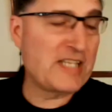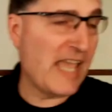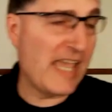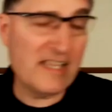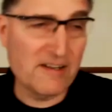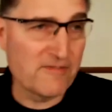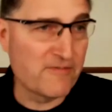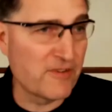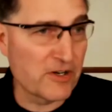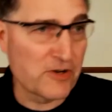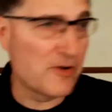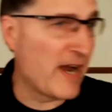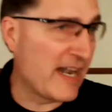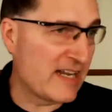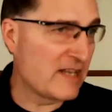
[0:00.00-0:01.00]
taken for
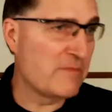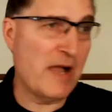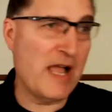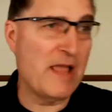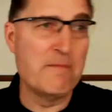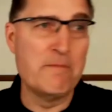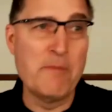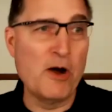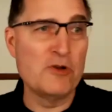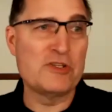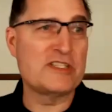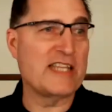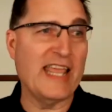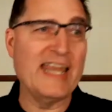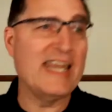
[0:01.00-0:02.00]
granted by
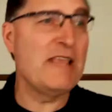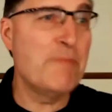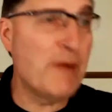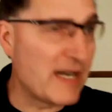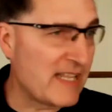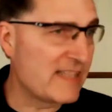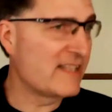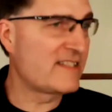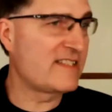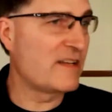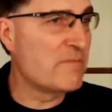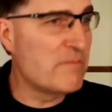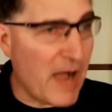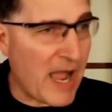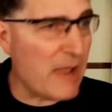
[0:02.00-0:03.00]
most anybody that's
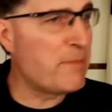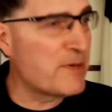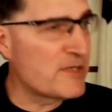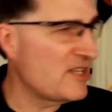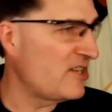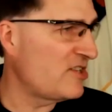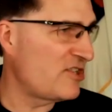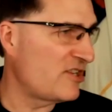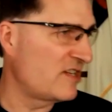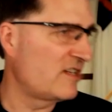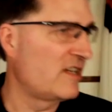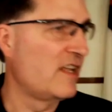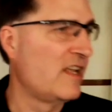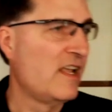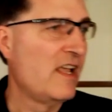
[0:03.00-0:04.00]
in my
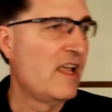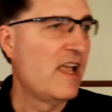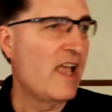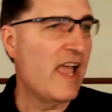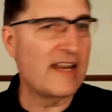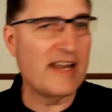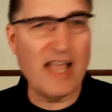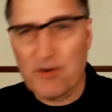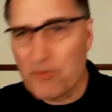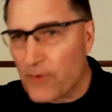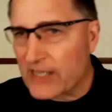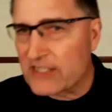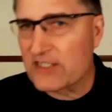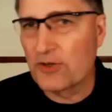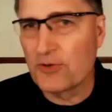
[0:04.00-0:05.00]
position, and I
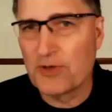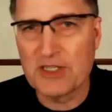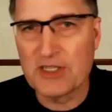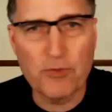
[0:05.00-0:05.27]
wrestle with